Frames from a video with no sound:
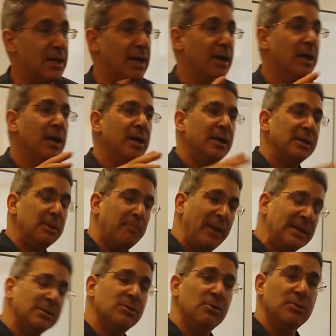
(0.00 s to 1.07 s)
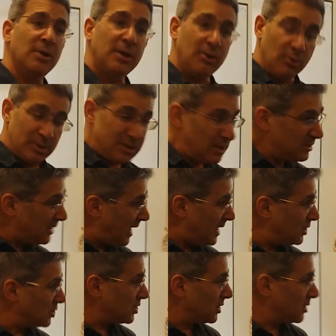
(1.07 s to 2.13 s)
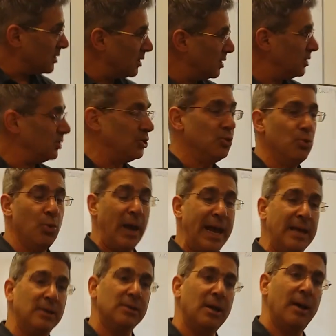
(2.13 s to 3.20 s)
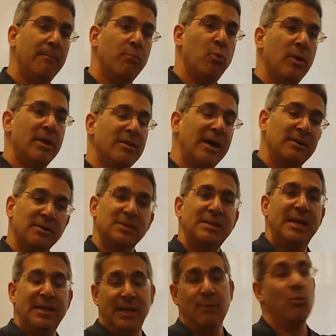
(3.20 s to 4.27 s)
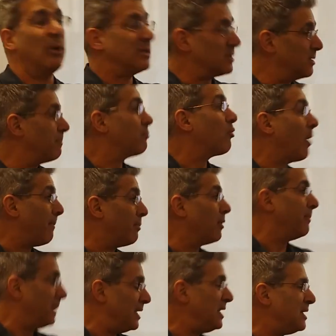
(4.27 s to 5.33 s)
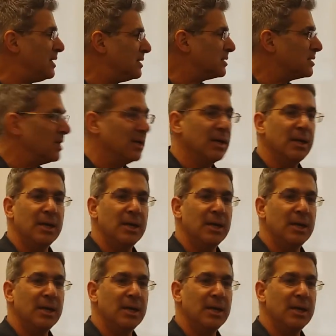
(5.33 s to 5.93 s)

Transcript: there, depends on the consultation, you end up with understanding what the problem is